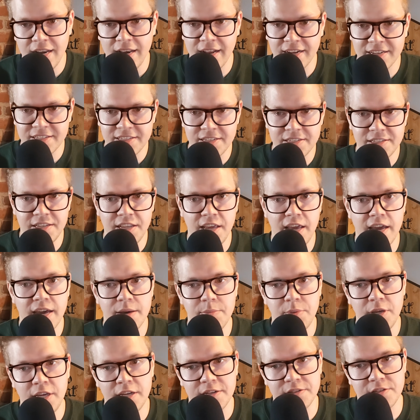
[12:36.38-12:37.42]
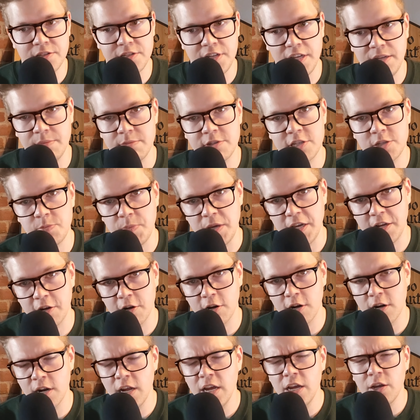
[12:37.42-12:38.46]
Next is Niambi Esteemed
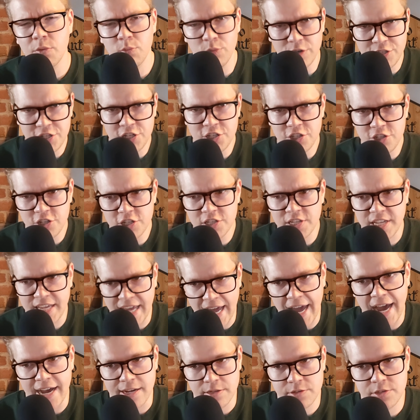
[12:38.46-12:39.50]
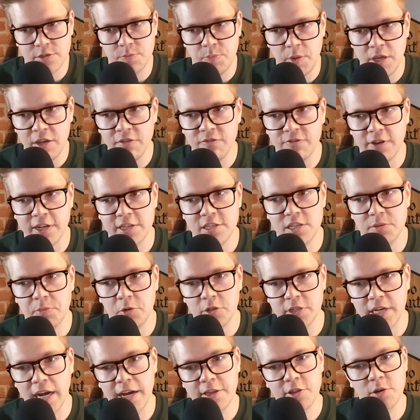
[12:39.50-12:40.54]
Speaker, which is just gas, being
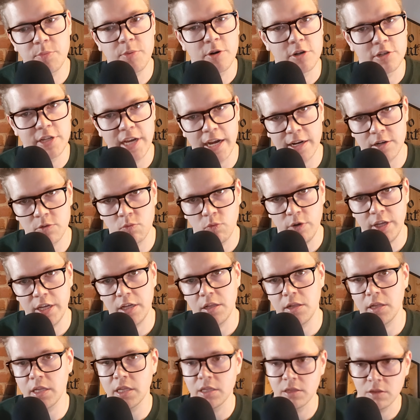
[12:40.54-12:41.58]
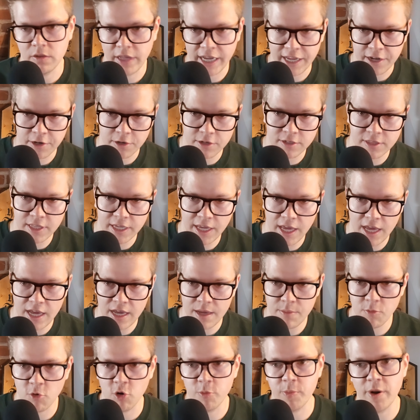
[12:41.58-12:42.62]
flexible to either protect Will later in the
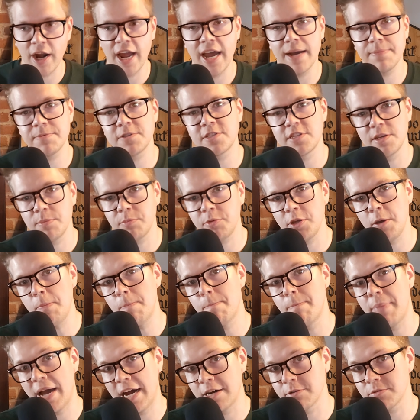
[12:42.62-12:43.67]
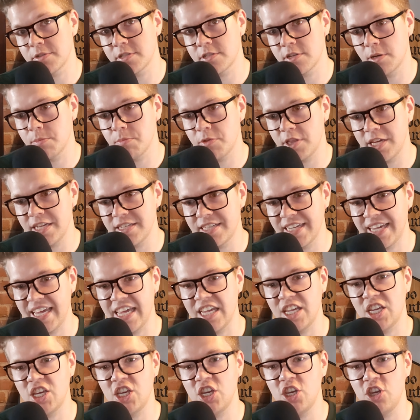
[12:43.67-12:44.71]
game or perhaps simply bounce something to
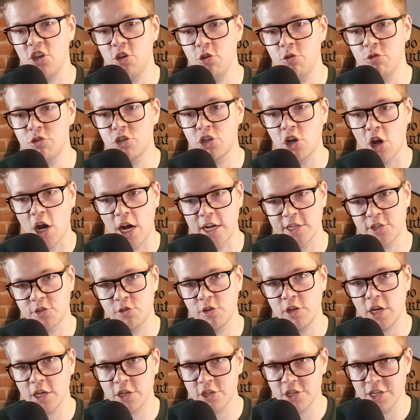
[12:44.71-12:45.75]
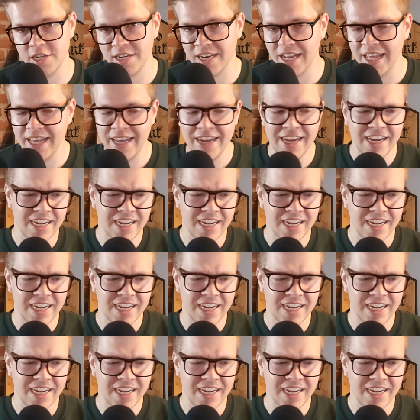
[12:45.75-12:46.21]
get huge cost reduction.